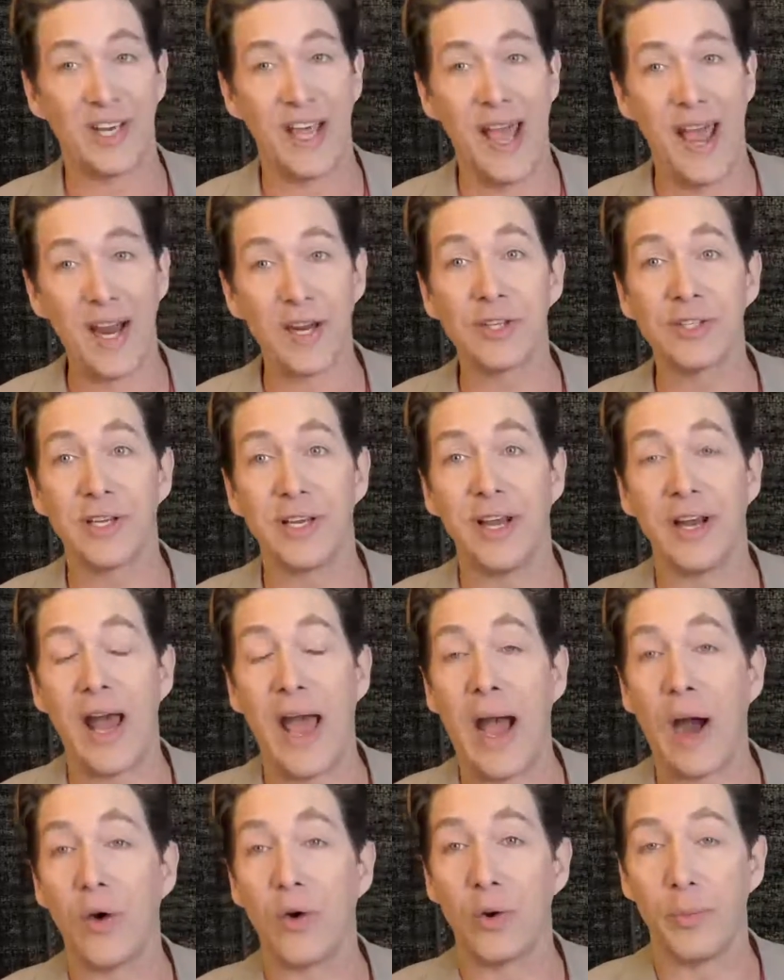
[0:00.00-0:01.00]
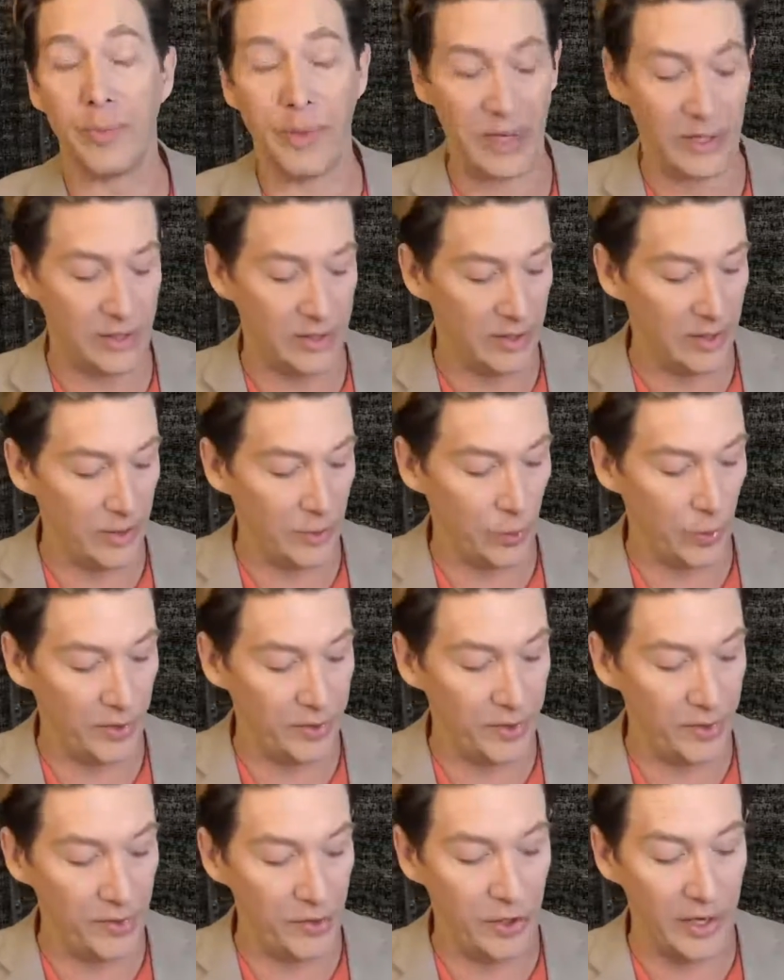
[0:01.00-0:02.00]
actually, in our opinion,
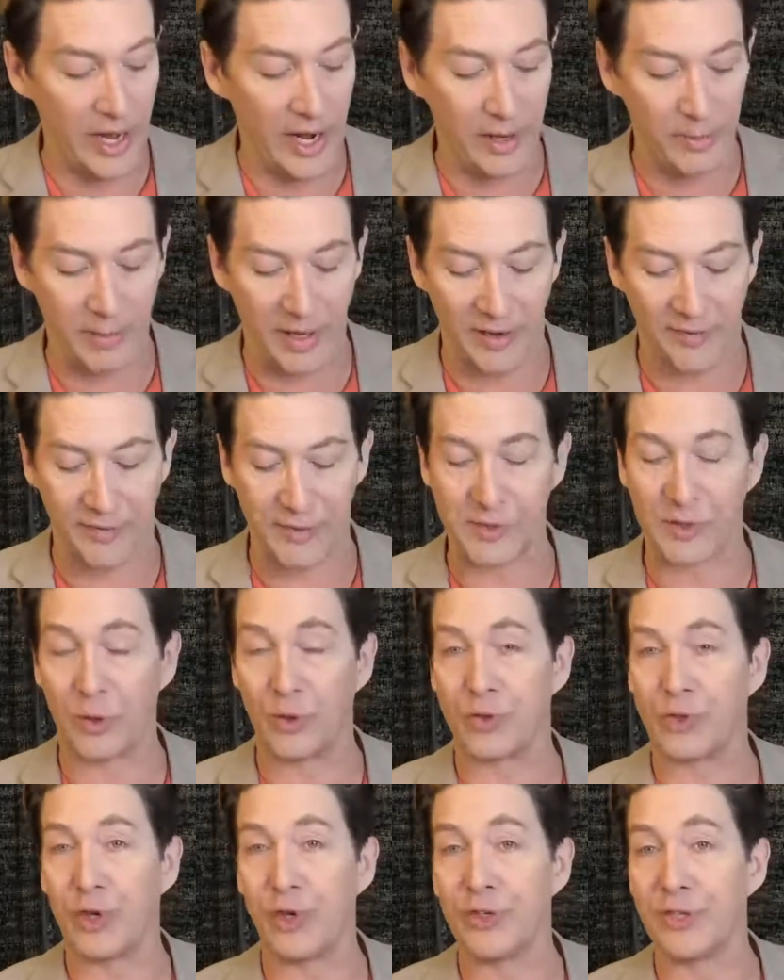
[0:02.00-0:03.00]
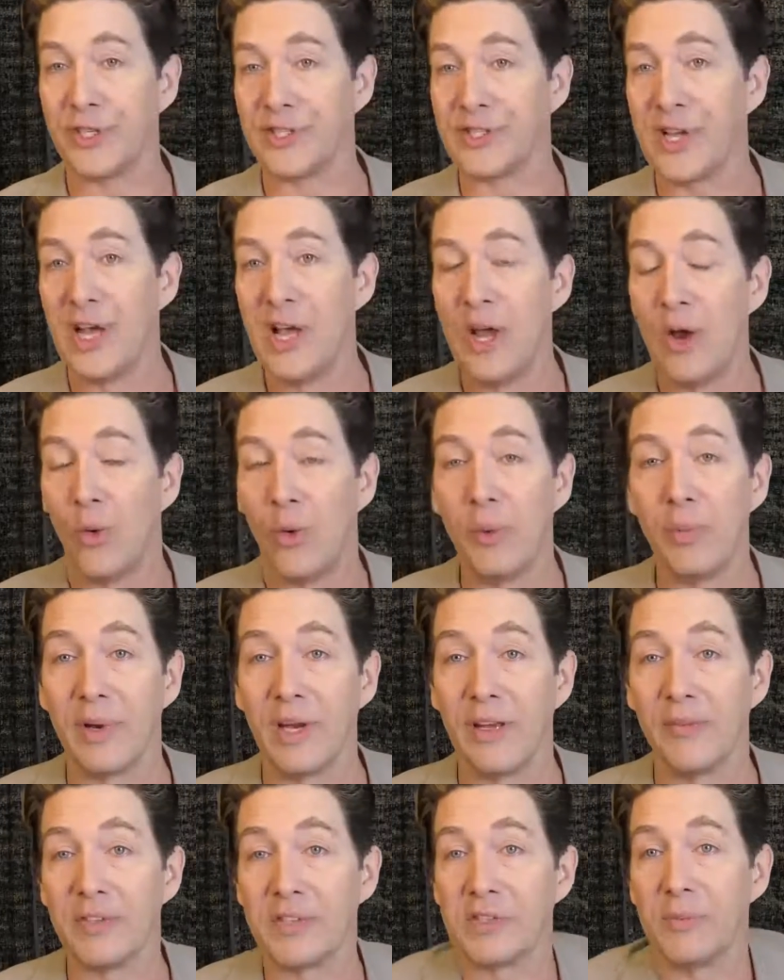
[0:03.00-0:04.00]
within the United Metaphysical Churches, we
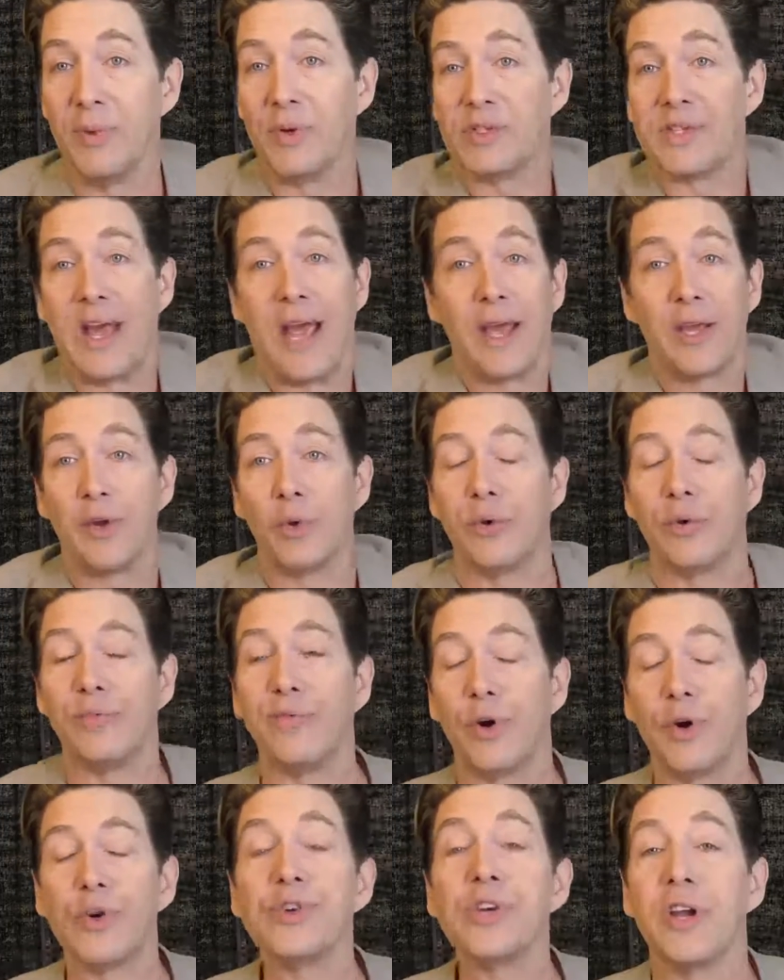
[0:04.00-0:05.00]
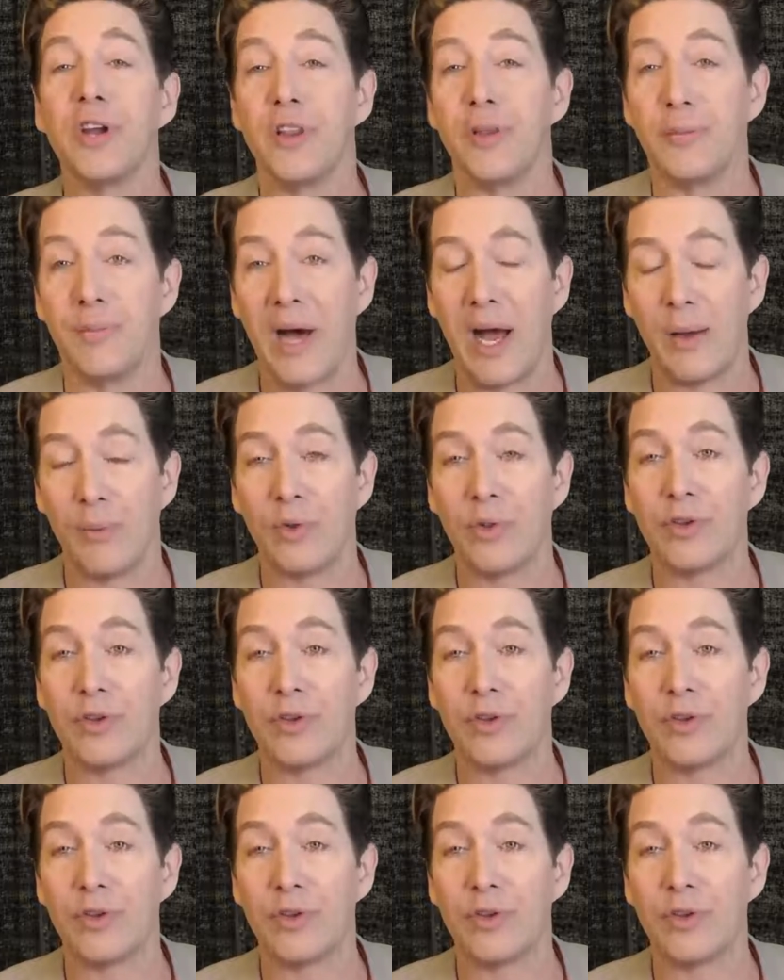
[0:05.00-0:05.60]
believe it's the most accurate version of the Bible.